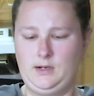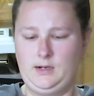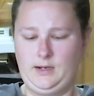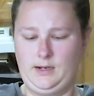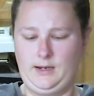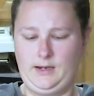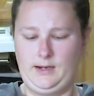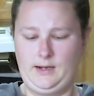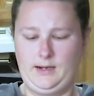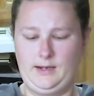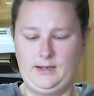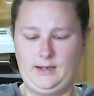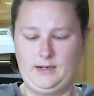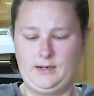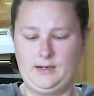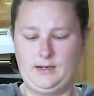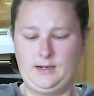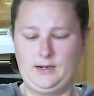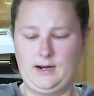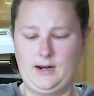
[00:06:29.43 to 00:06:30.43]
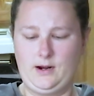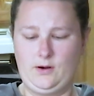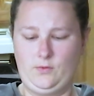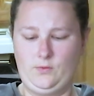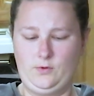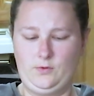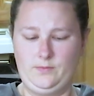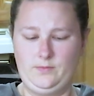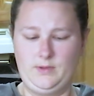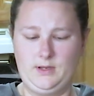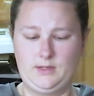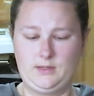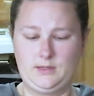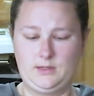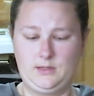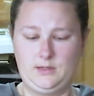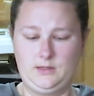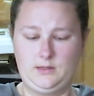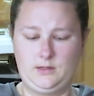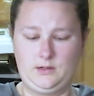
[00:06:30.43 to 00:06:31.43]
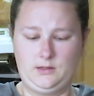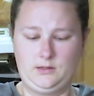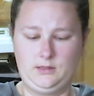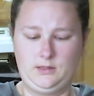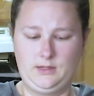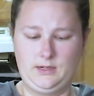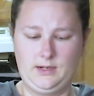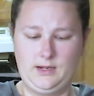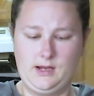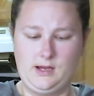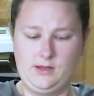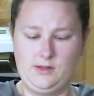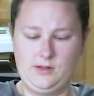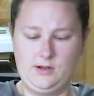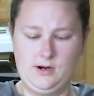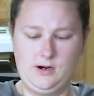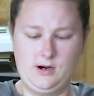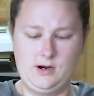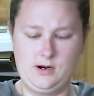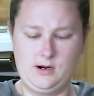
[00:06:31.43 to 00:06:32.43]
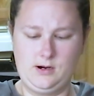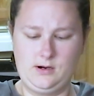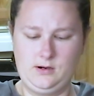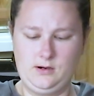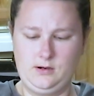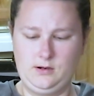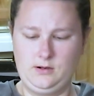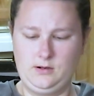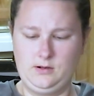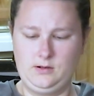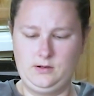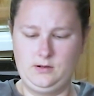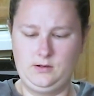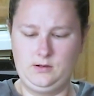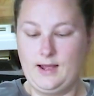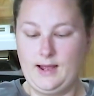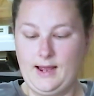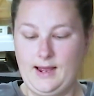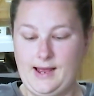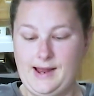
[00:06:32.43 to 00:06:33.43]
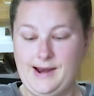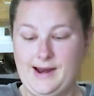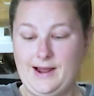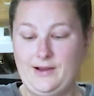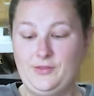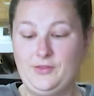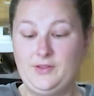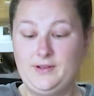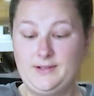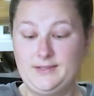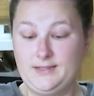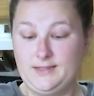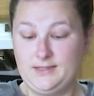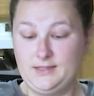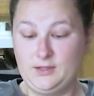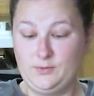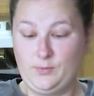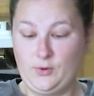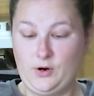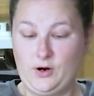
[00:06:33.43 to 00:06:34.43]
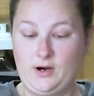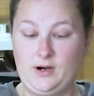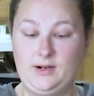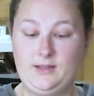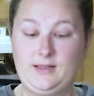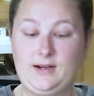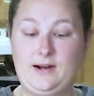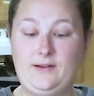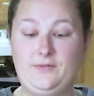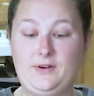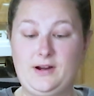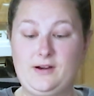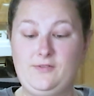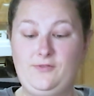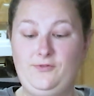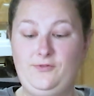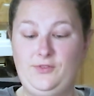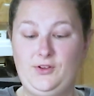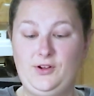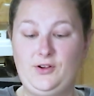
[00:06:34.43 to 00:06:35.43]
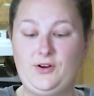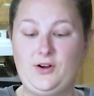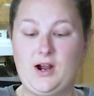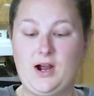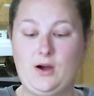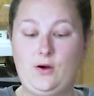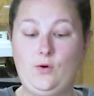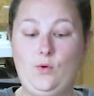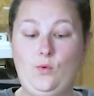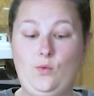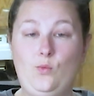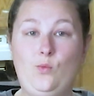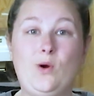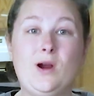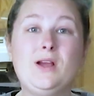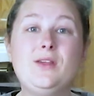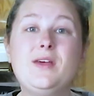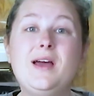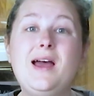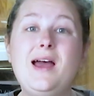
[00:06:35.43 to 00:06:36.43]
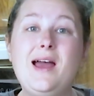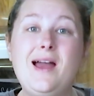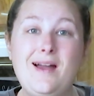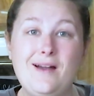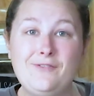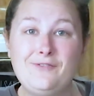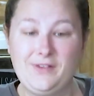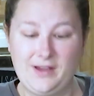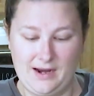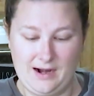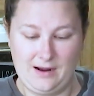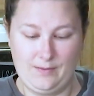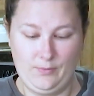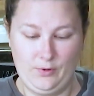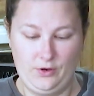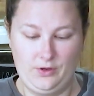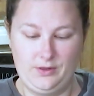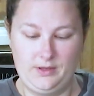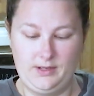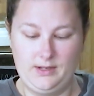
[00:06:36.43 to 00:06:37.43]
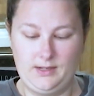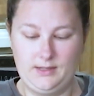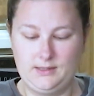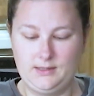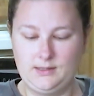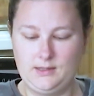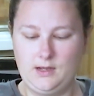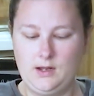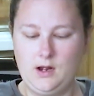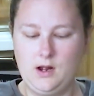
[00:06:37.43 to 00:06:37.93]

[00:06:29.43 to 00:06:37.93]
And now we'll mix this all together. And now this is the part that I've got to figure out, where the F can I put this?